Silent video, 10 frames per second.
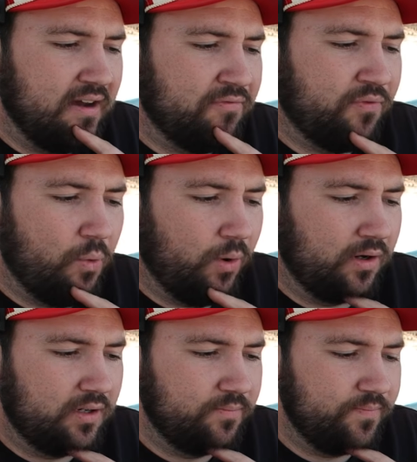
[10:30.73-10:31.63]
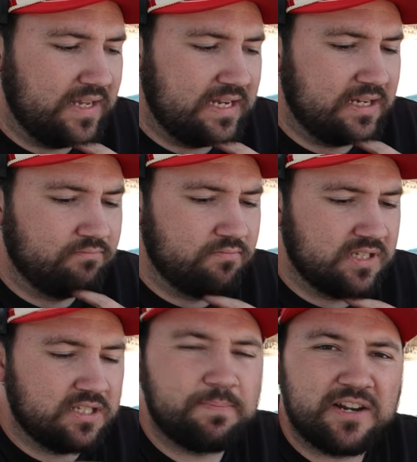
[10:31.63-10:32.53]
for the
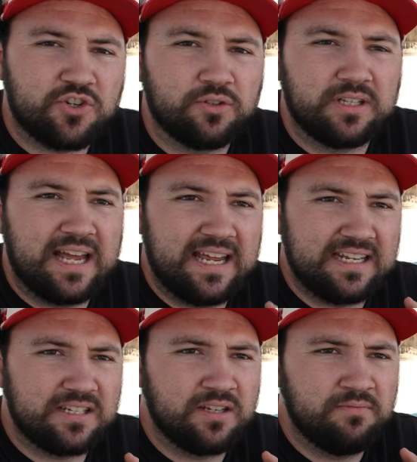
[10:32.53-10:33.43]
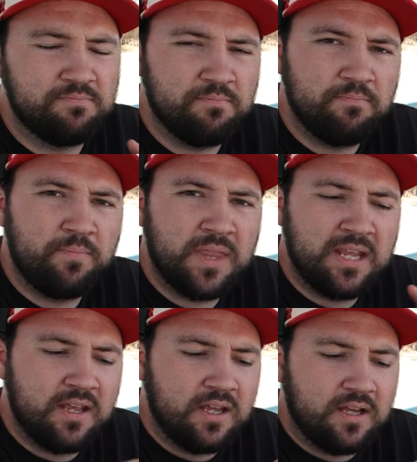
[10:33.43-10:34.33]
special and
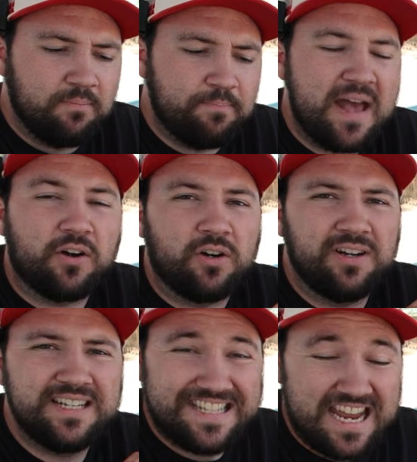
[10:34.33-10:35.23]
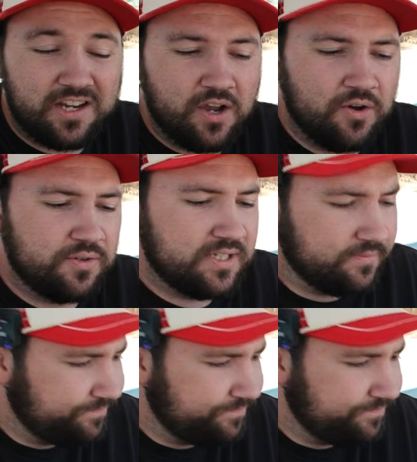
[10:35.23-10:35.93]
better date codes.